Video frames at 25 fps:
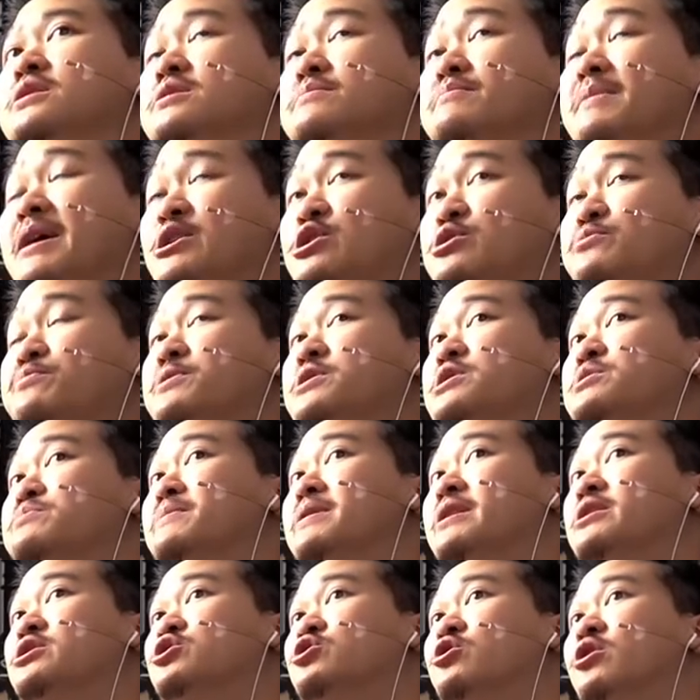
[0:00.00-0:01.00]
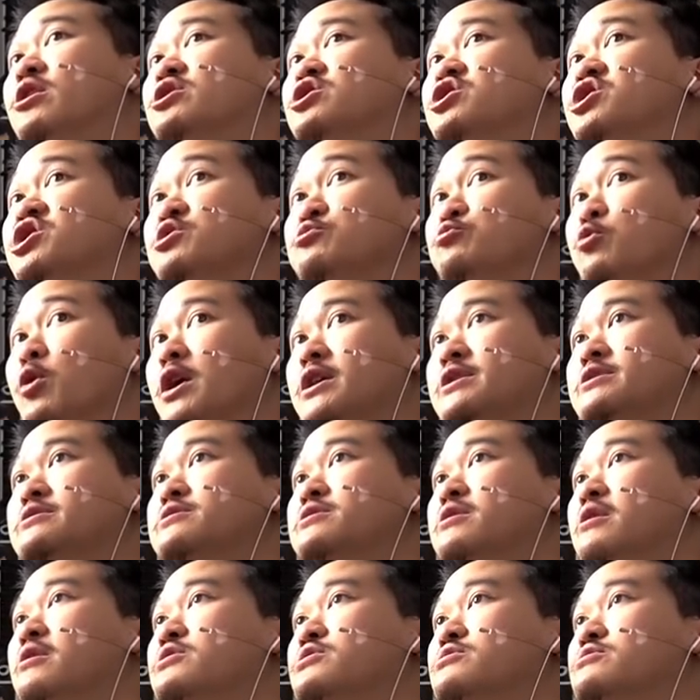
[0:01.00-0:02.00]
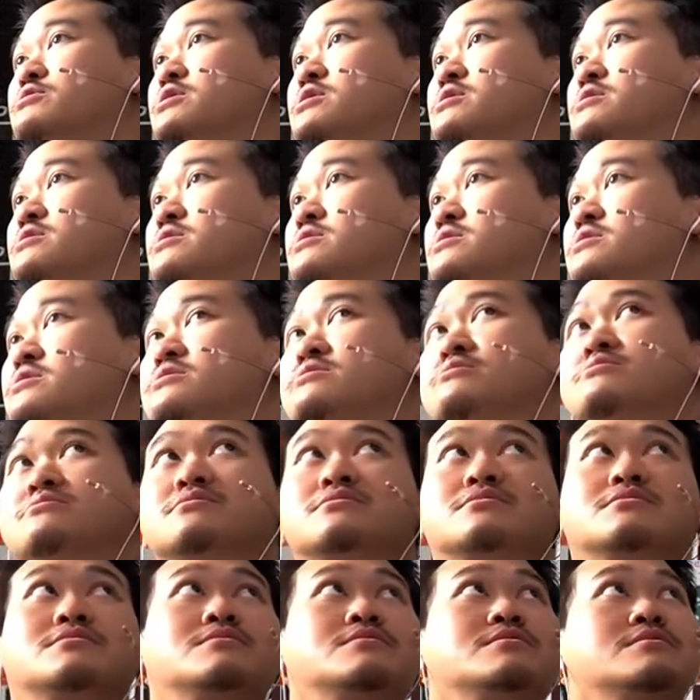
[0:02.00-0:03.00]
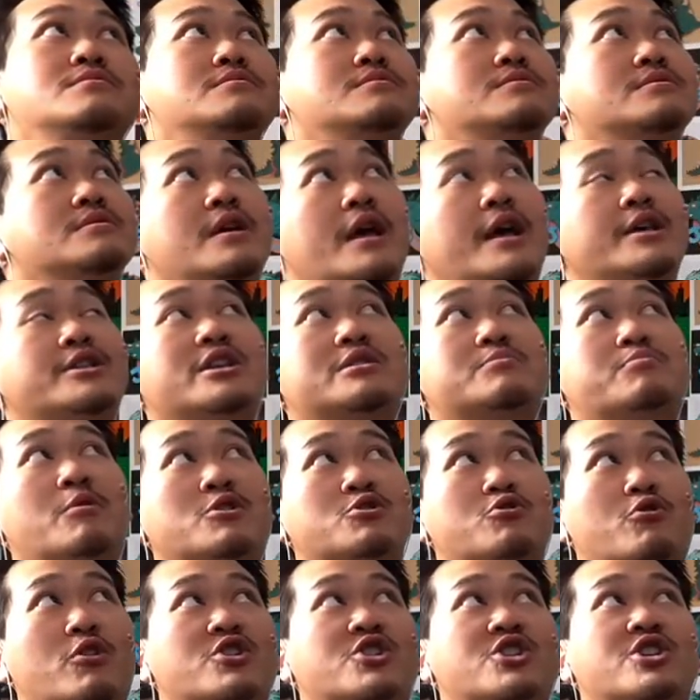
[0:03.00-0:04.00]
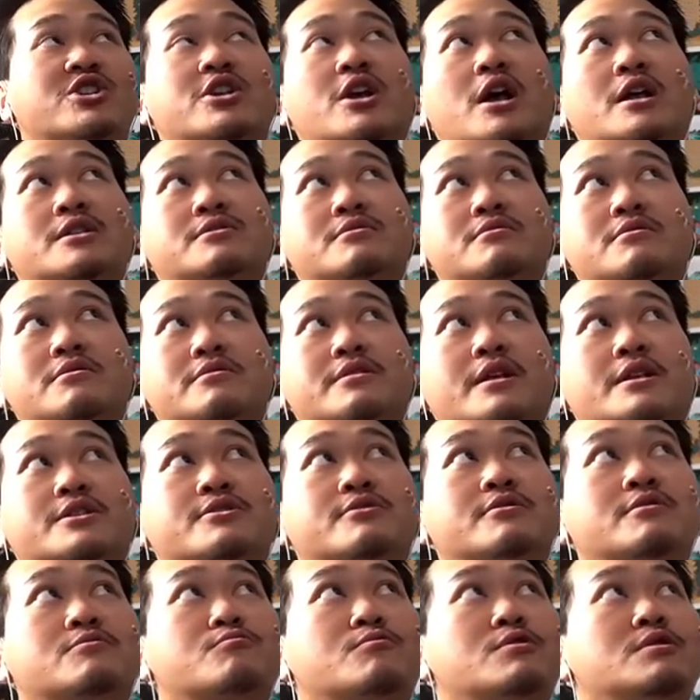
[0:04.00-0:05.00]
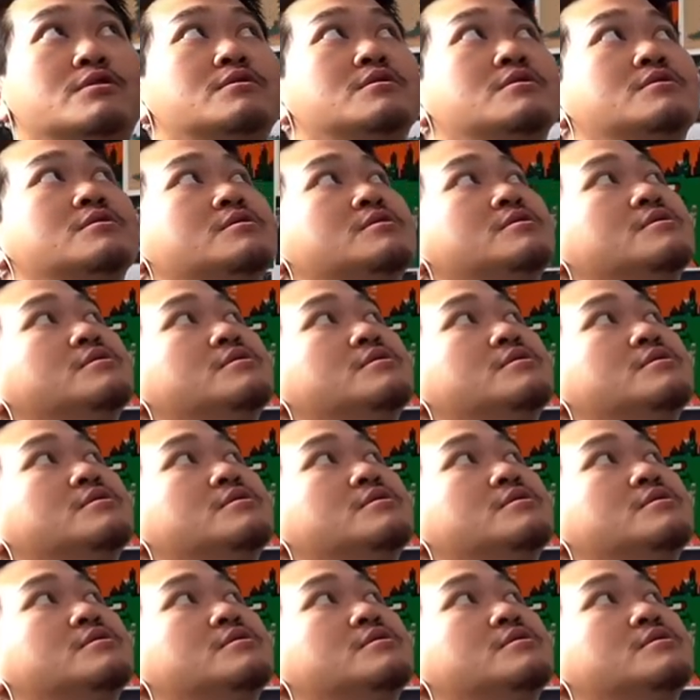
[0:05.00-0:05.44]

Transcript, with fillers: Masterpiece Megatron G1 is also good, and SH Monster Arts Shin Godzilla. That's a good one.